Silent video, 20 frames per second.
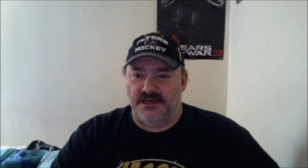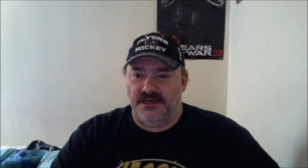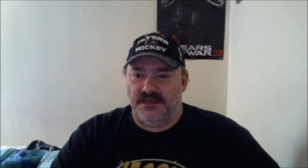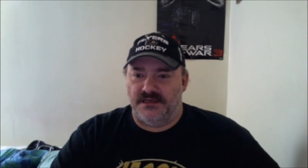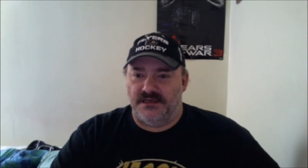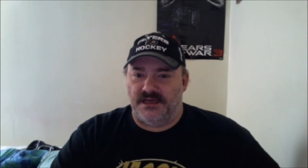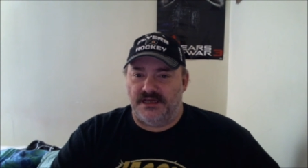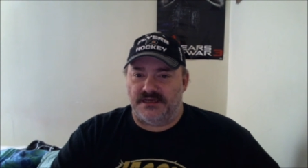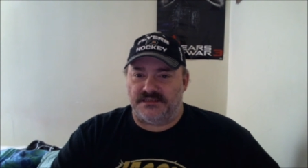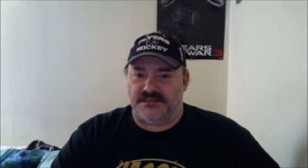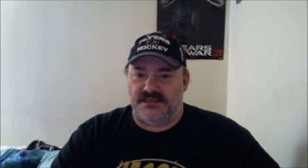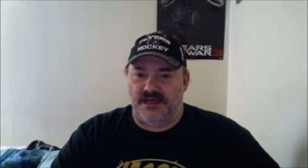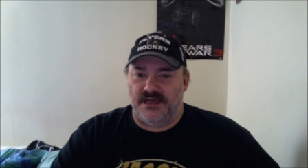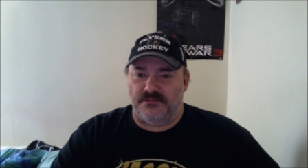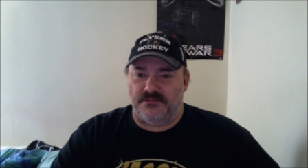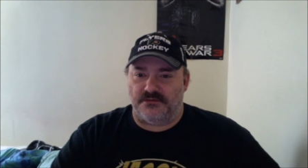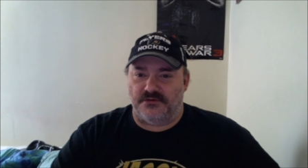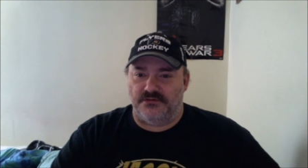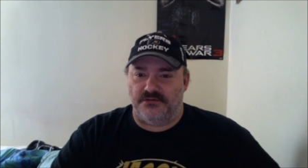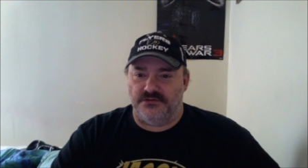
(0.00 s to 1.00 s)
Next
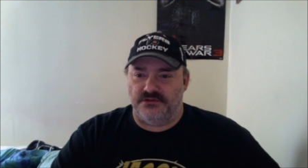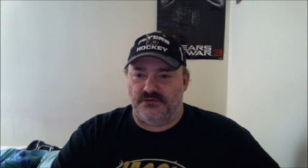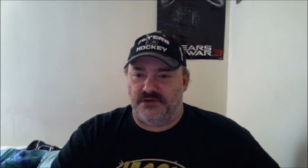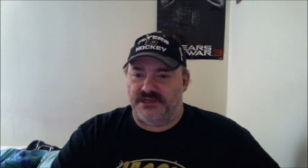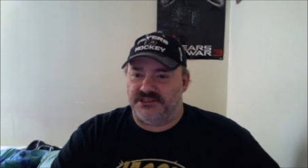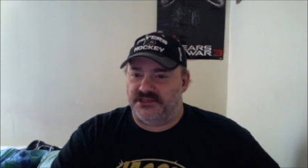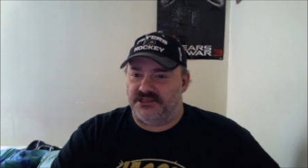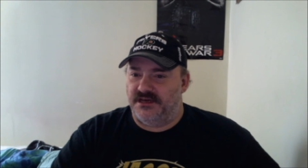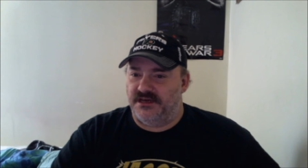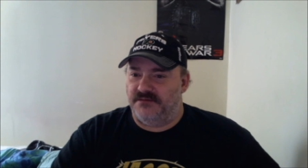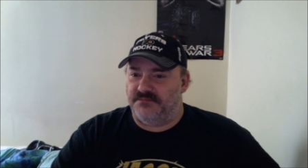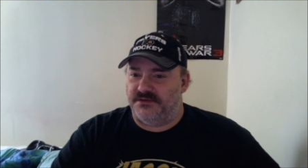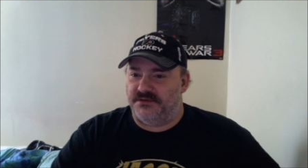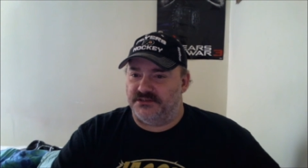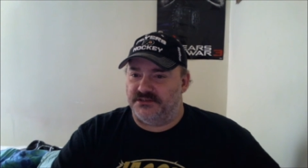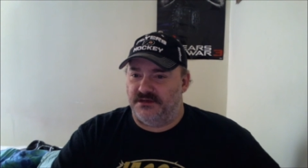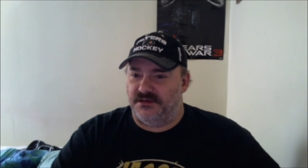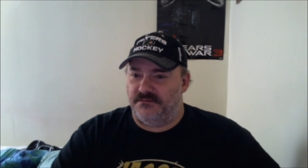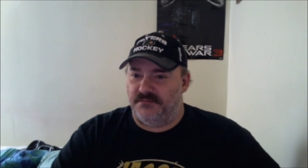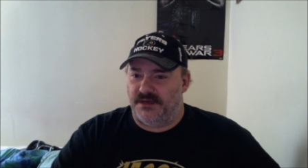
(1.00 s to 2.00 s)
up, Cruiserweight
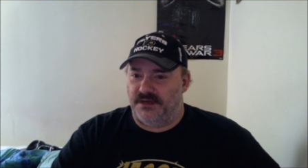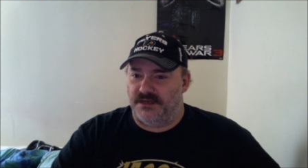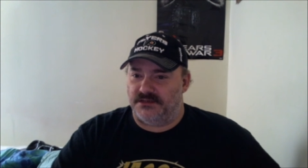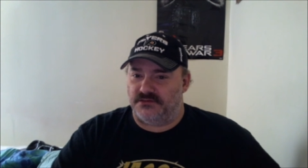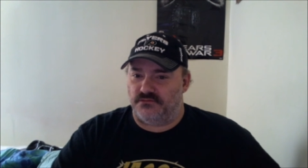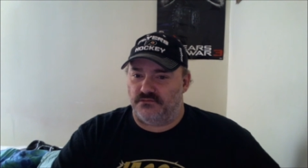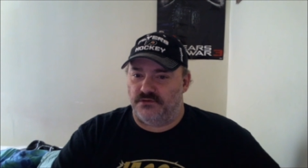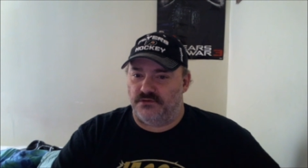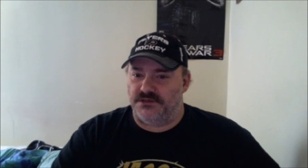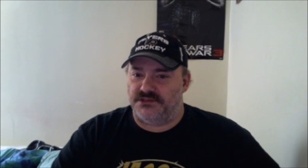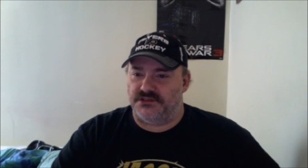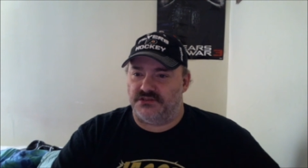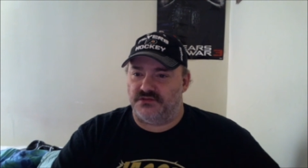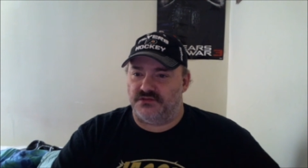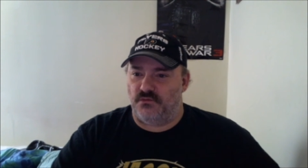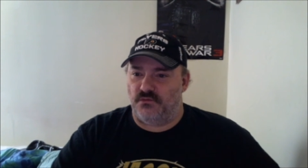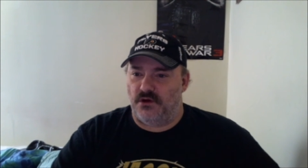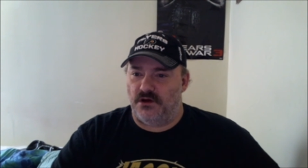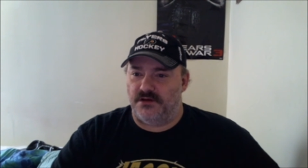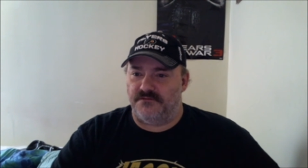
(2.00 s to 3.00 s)
Championship match Rich
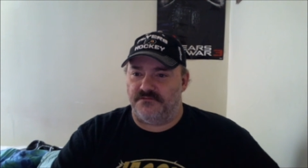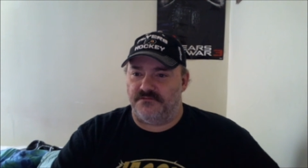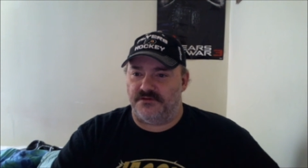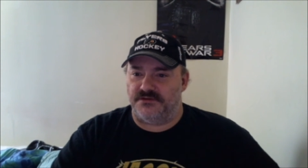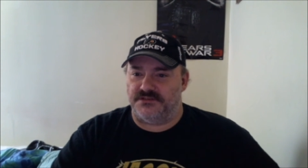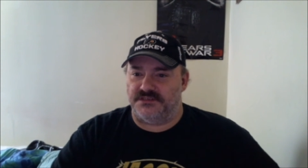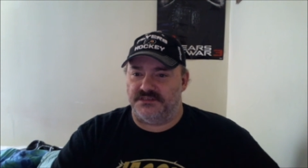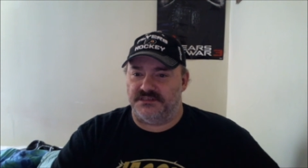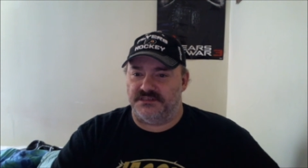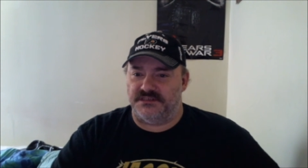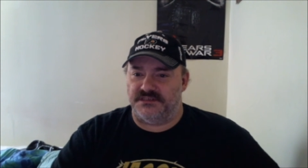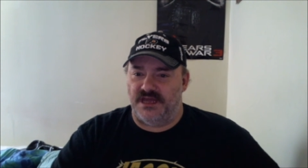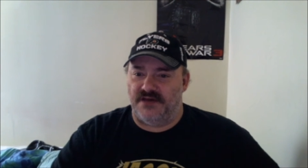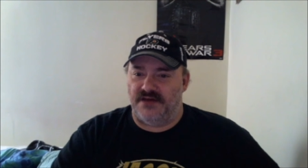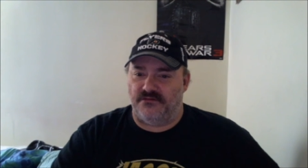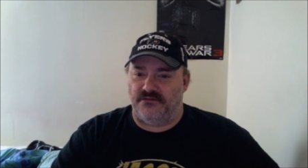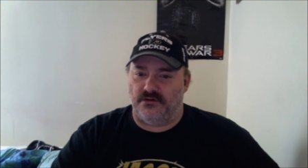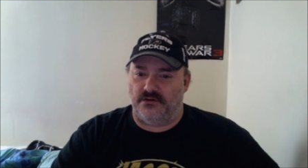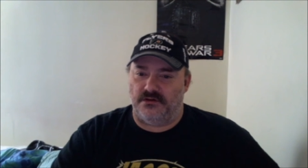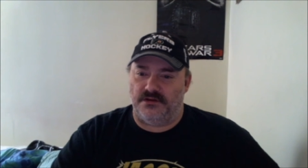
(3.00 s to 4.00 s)
Swann versus
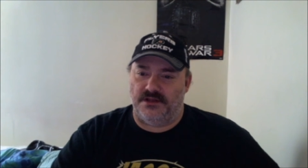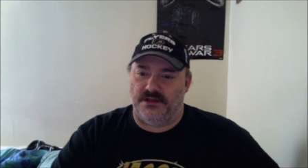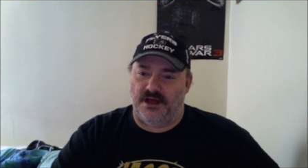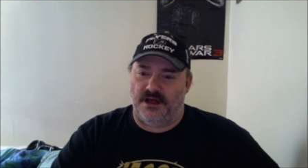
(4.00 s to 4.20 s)
Neville.